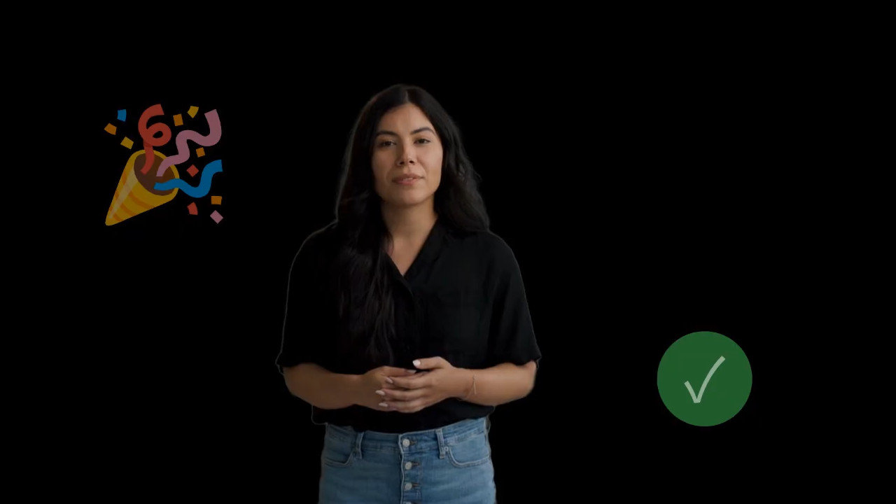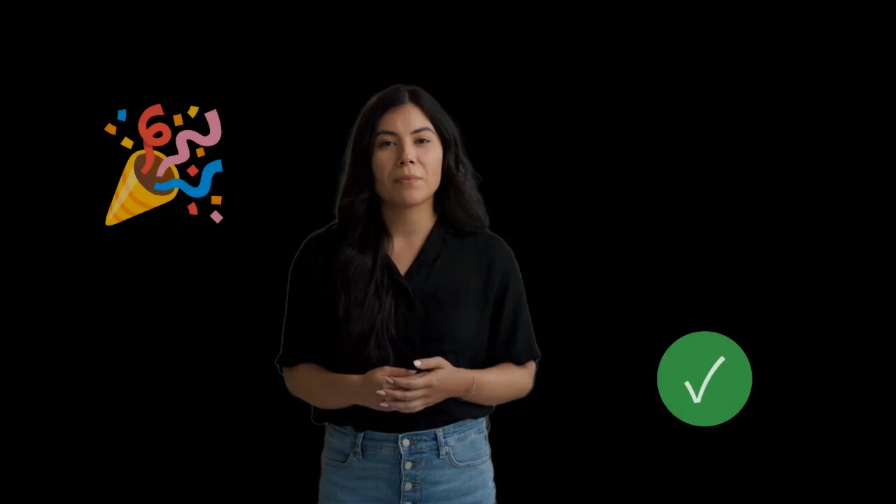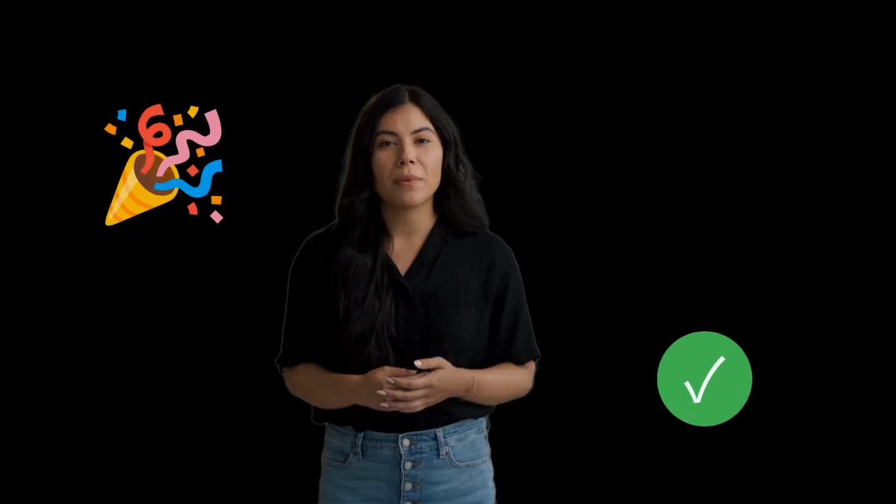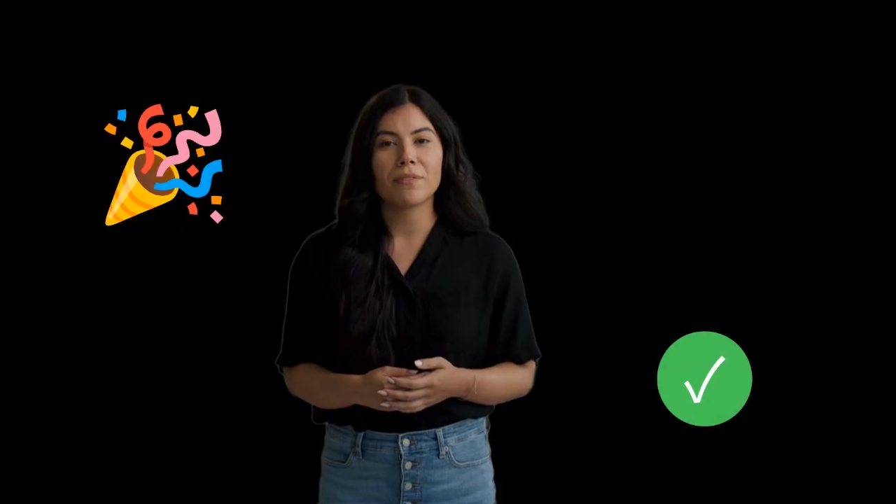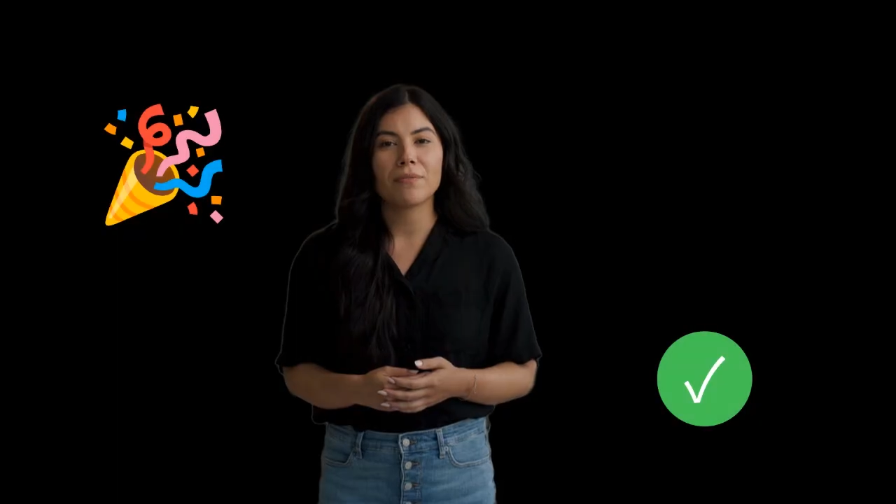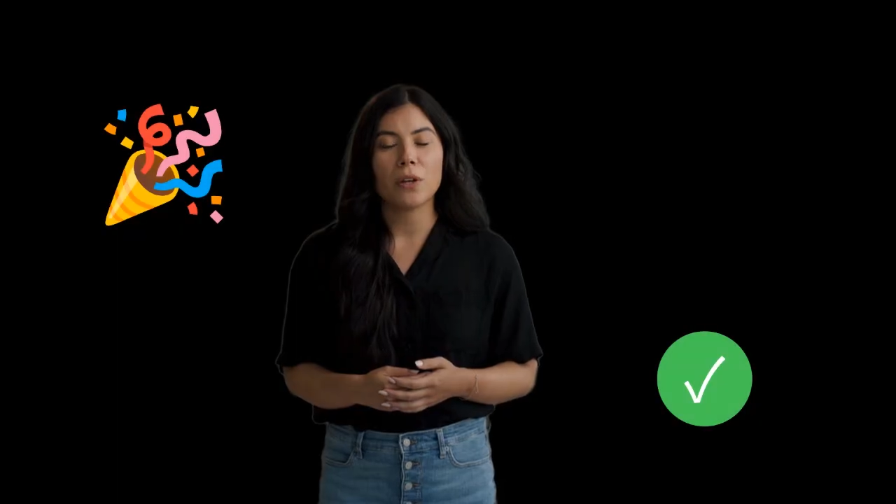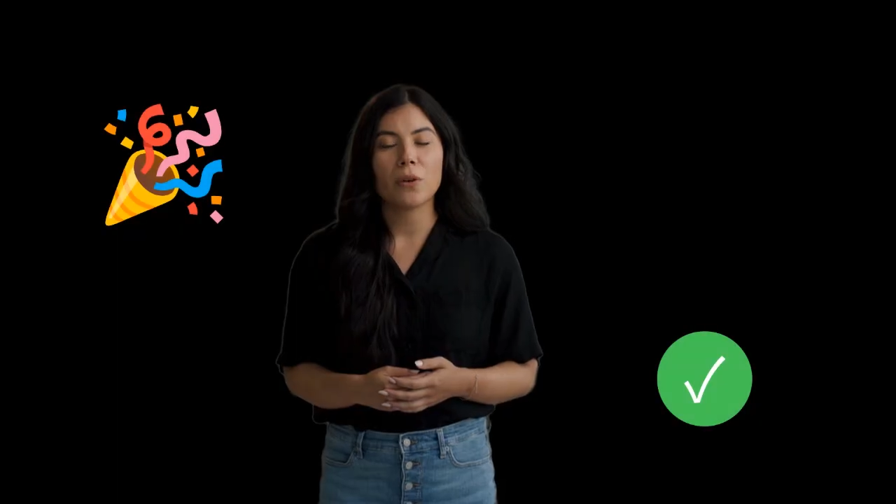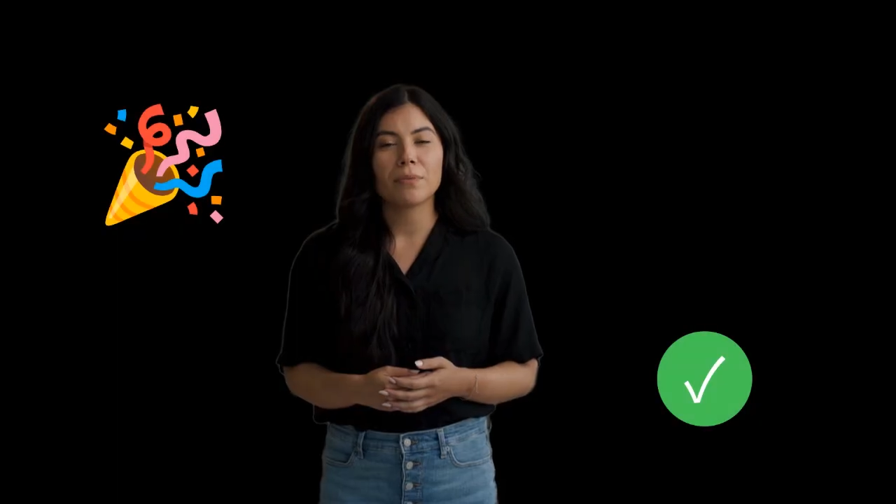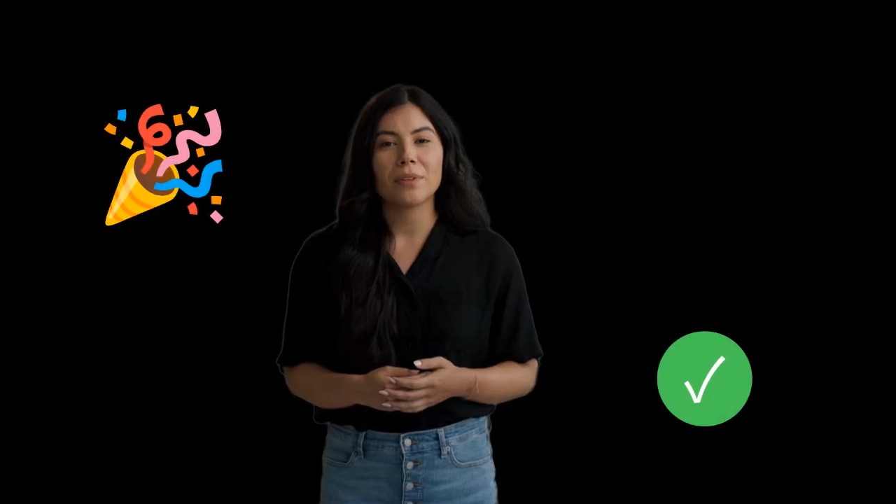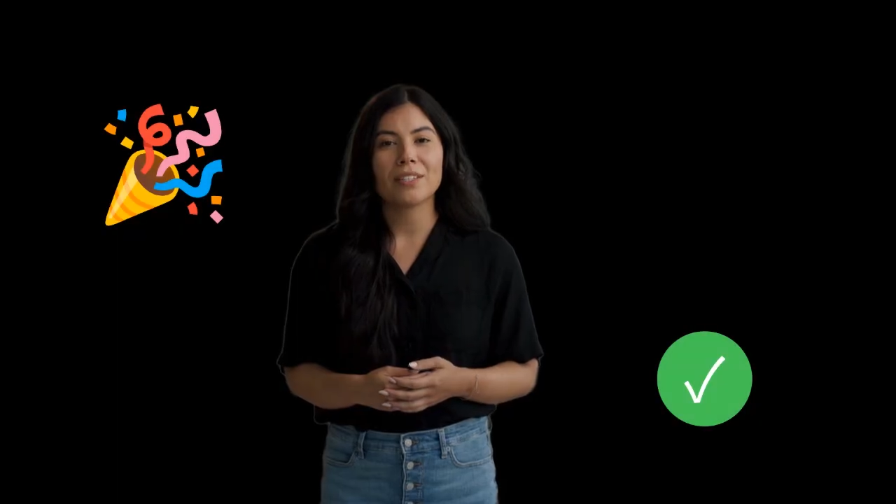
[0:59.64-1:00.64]
By
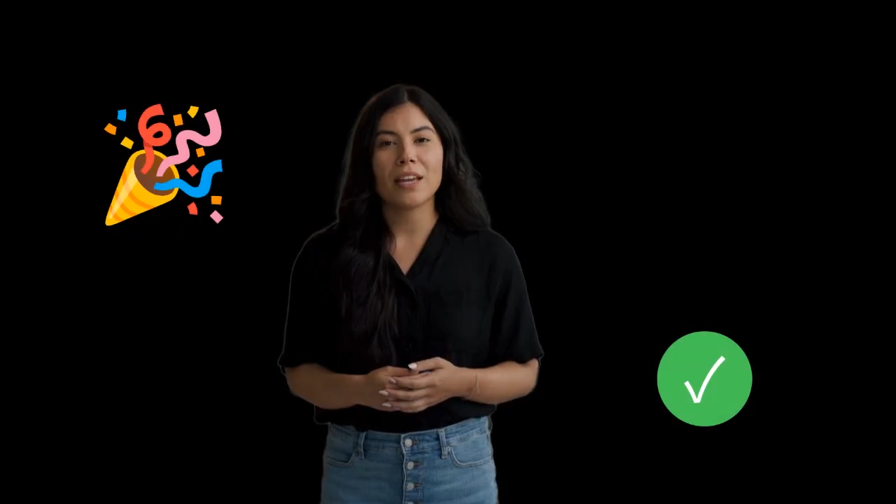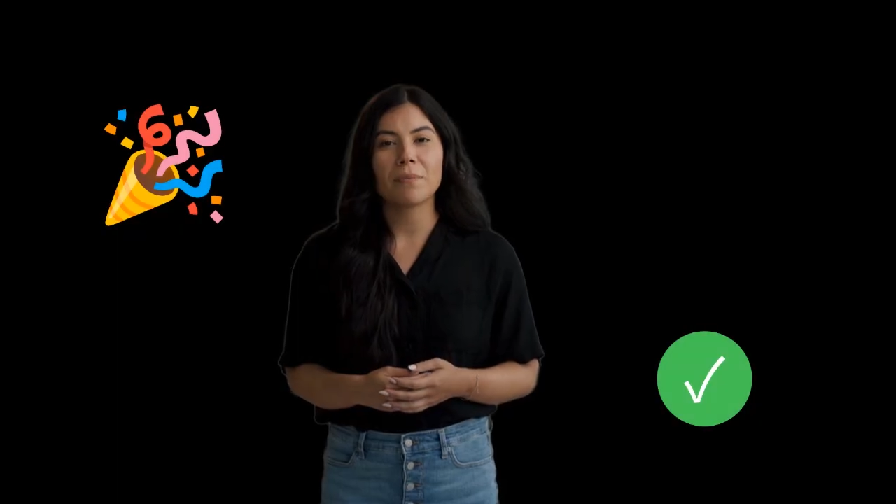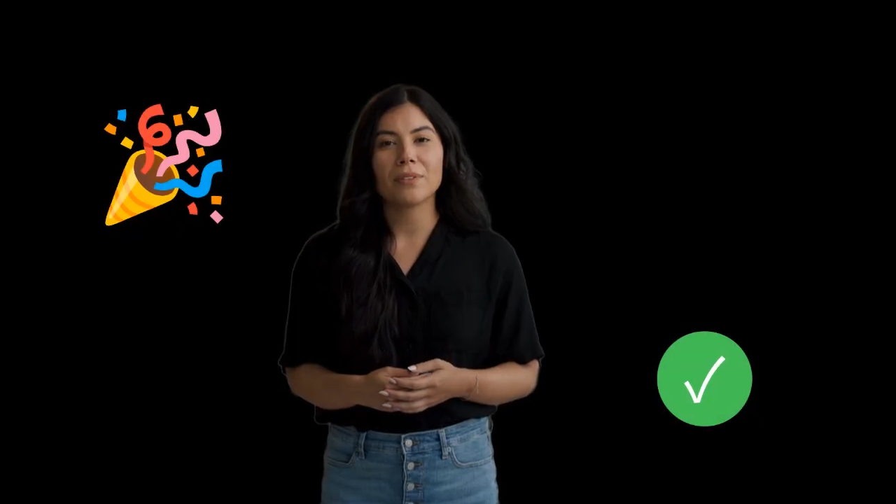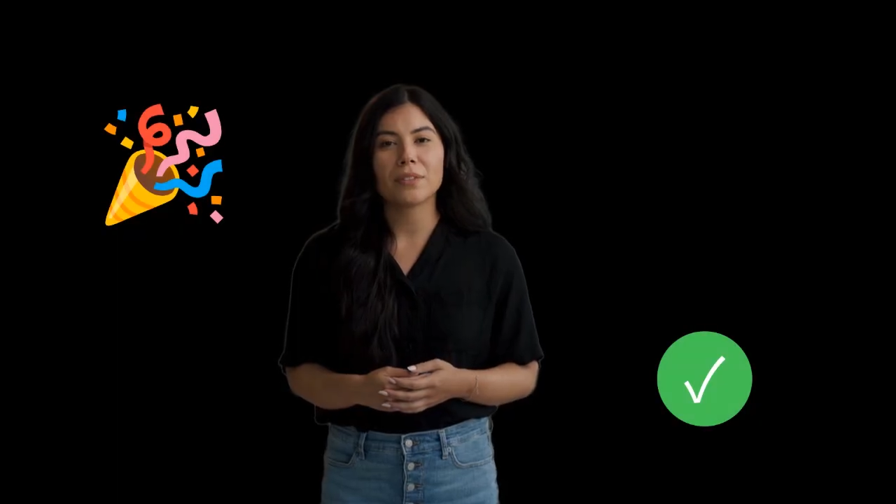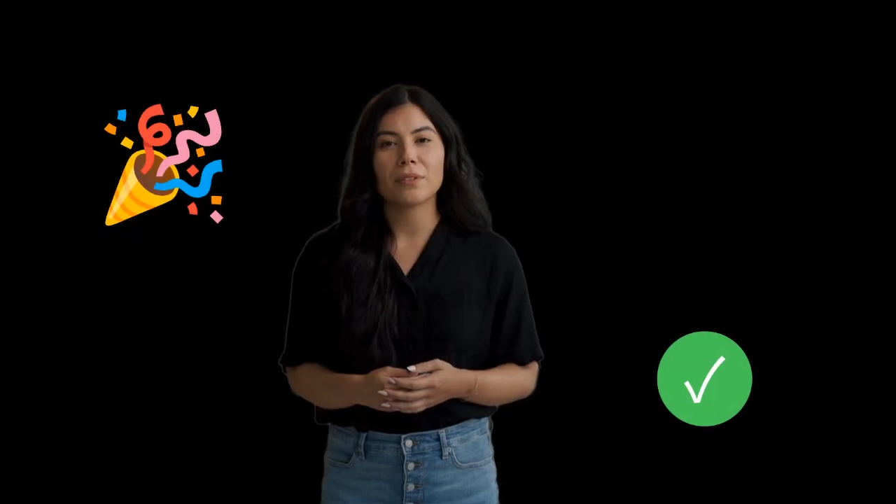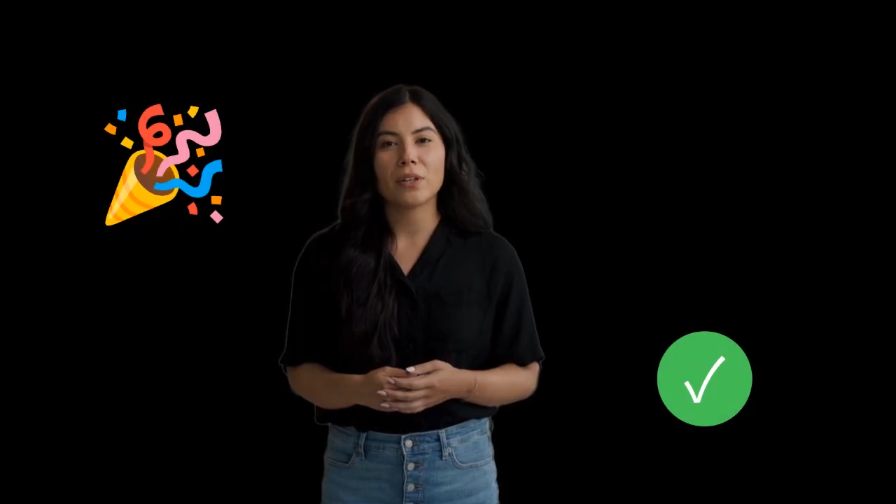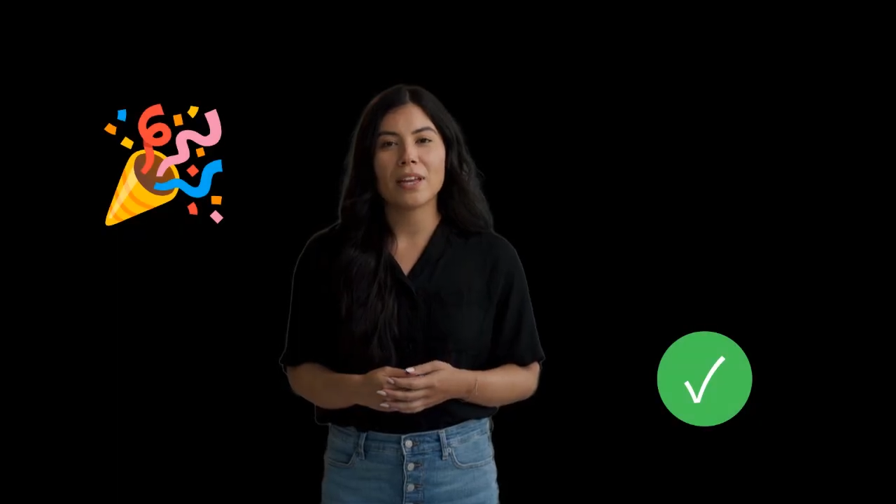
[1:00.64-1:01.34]
following these steps,